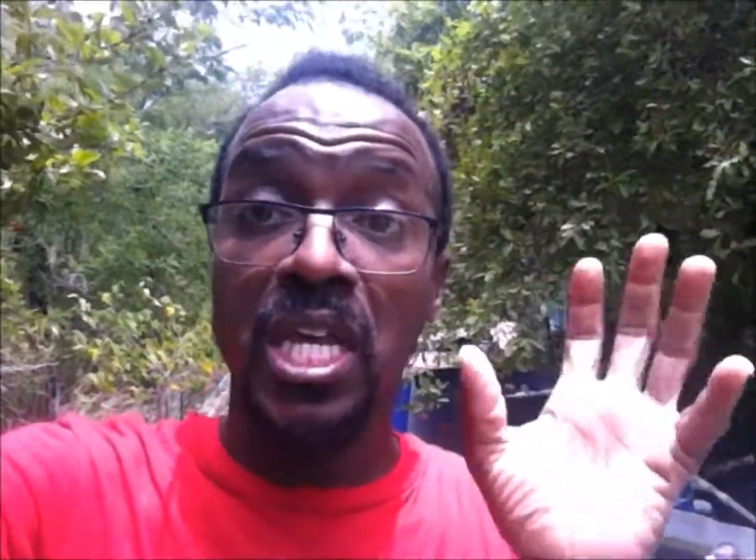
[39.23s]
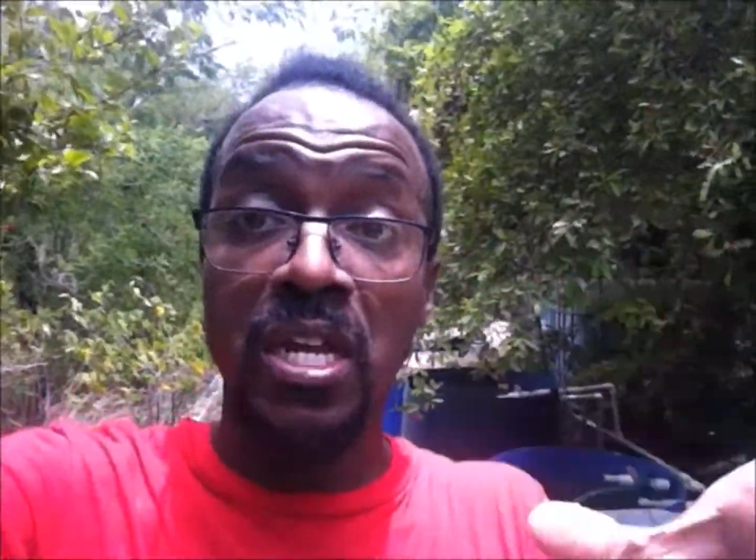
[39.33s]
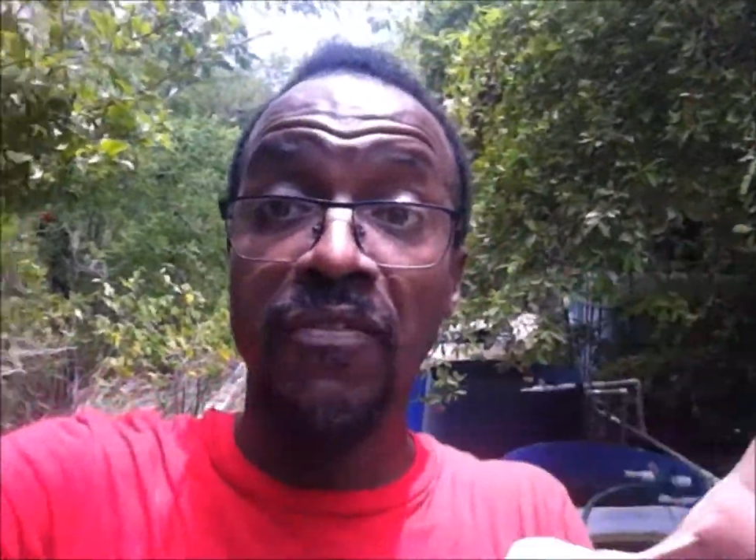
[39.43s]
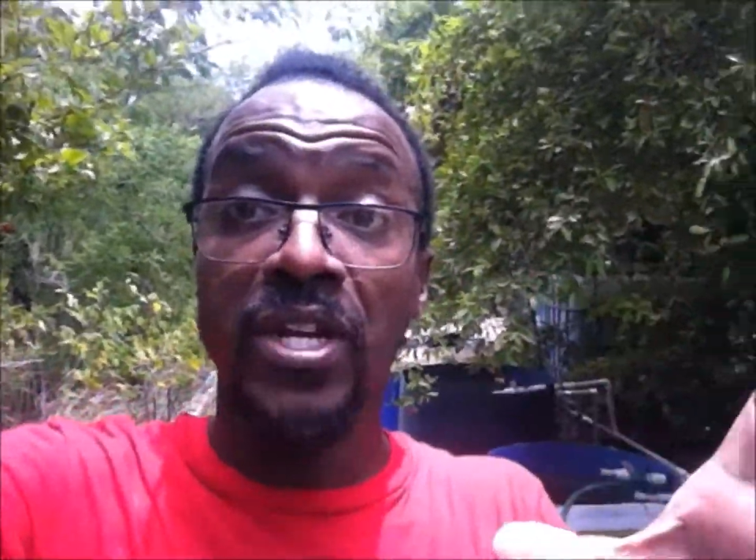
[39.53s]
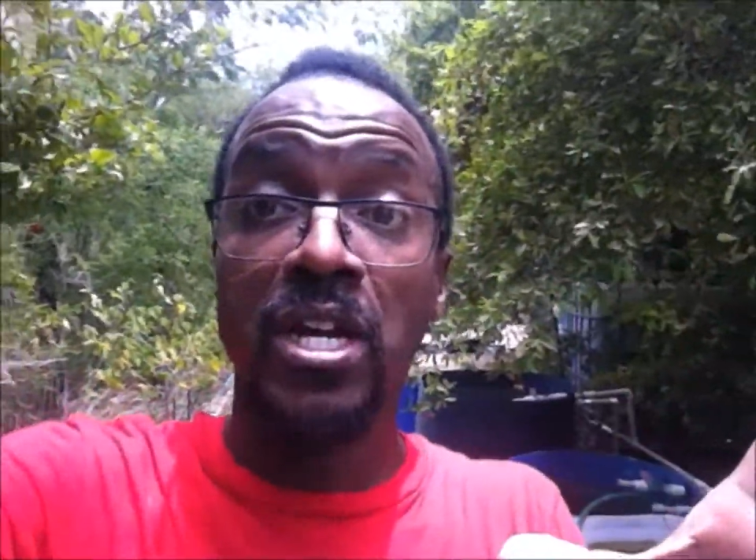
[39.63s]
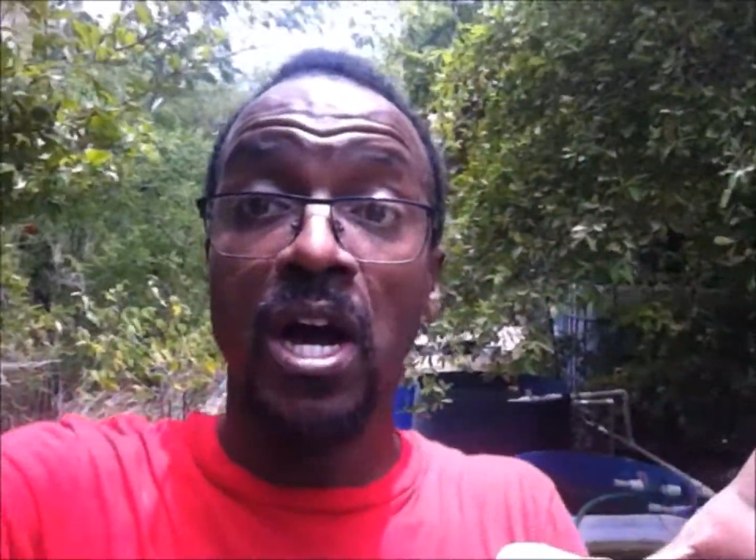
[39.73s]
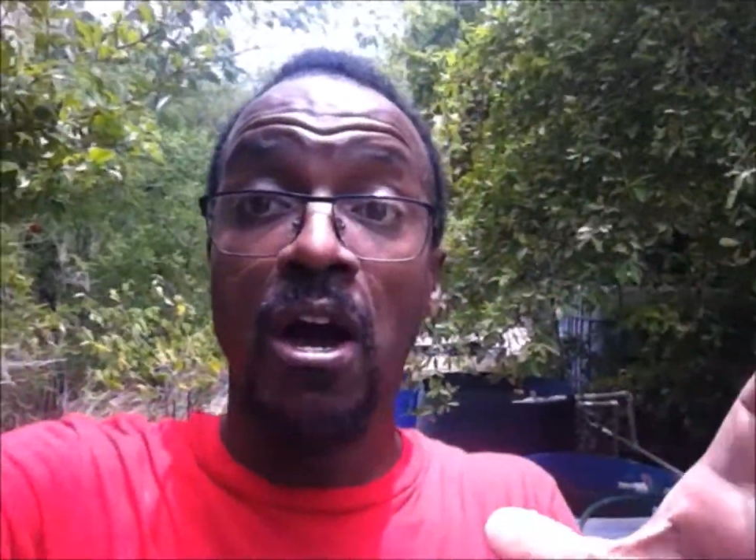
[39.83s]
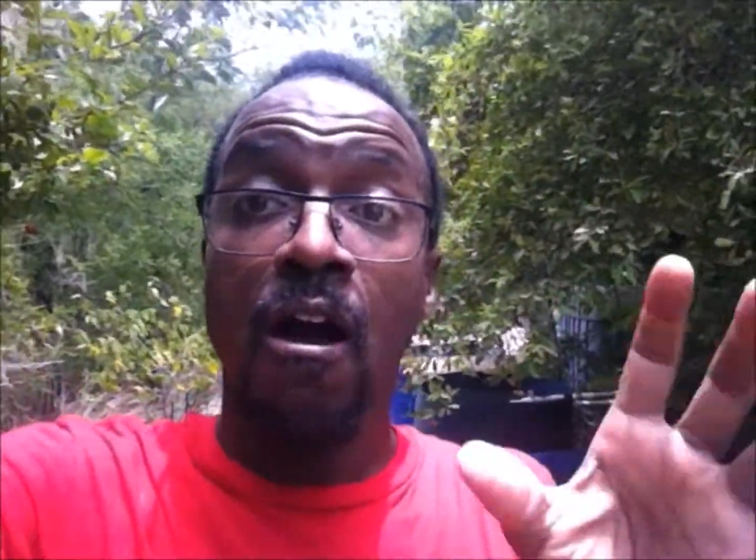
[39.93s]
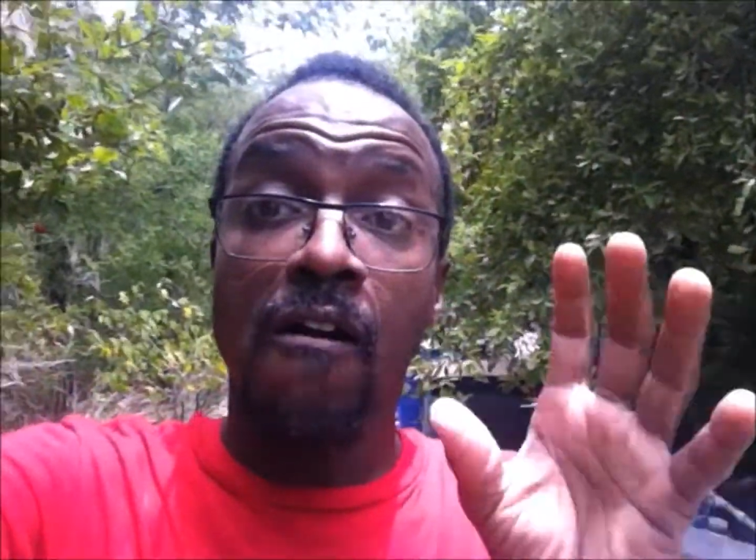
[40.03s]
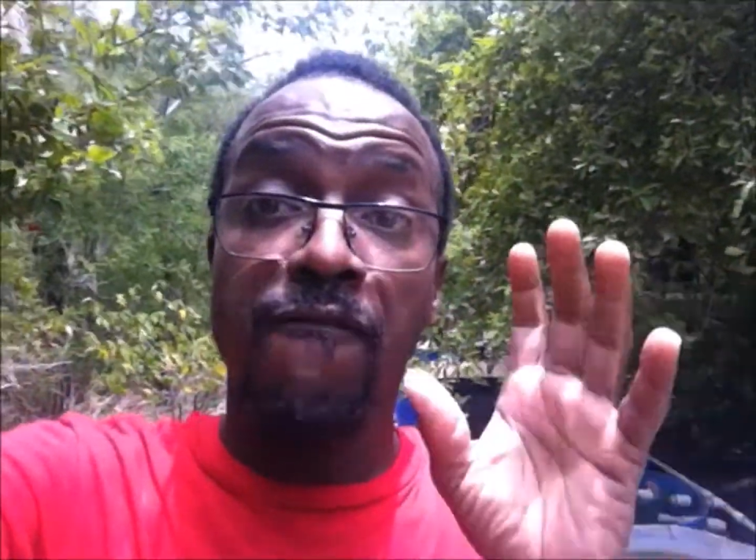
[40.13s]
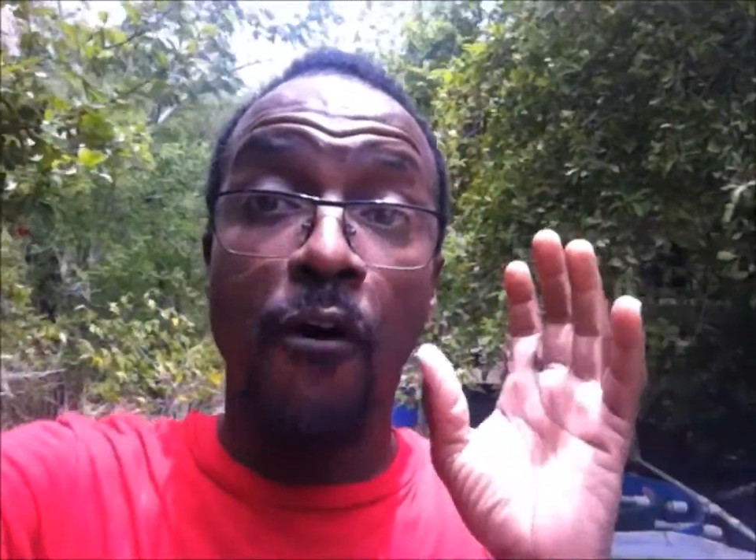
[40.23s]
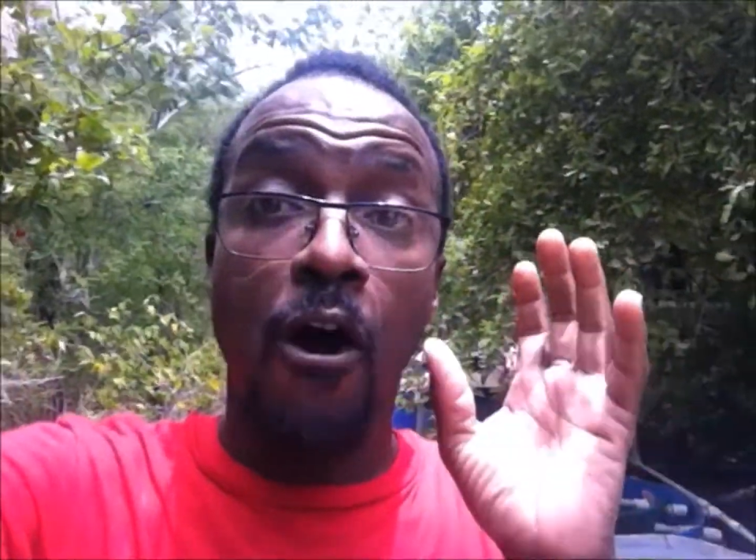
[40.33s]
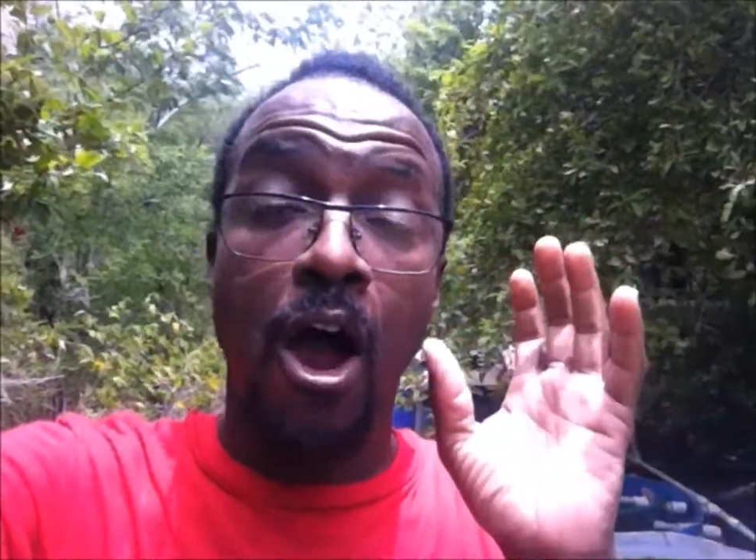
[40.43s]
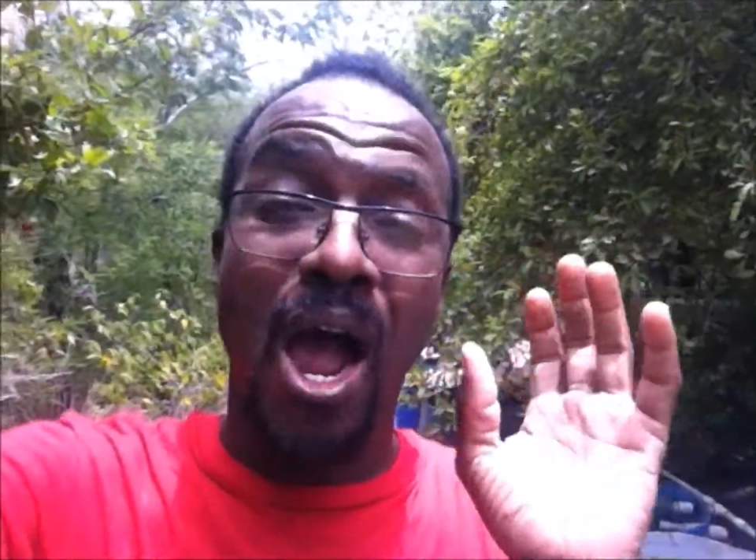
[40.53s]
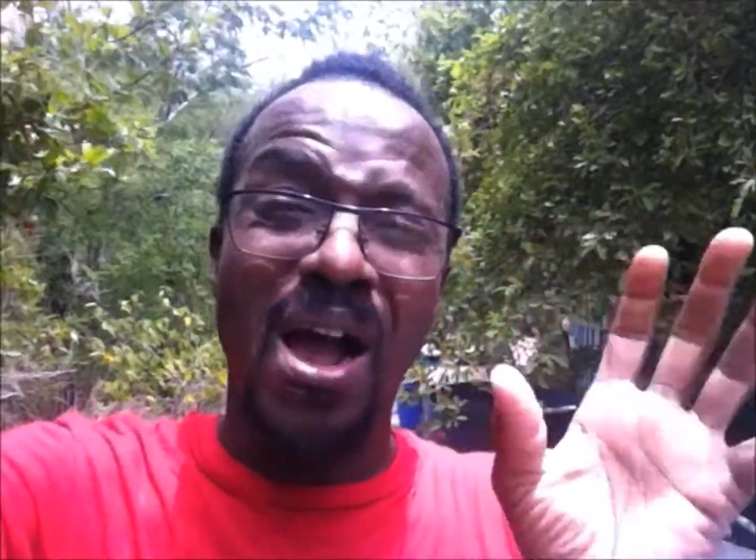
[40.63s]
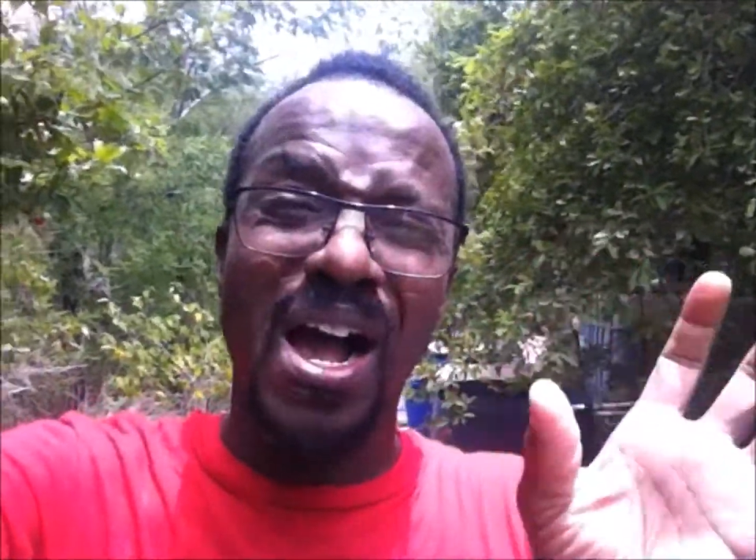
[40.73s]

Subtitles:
in the vinegar for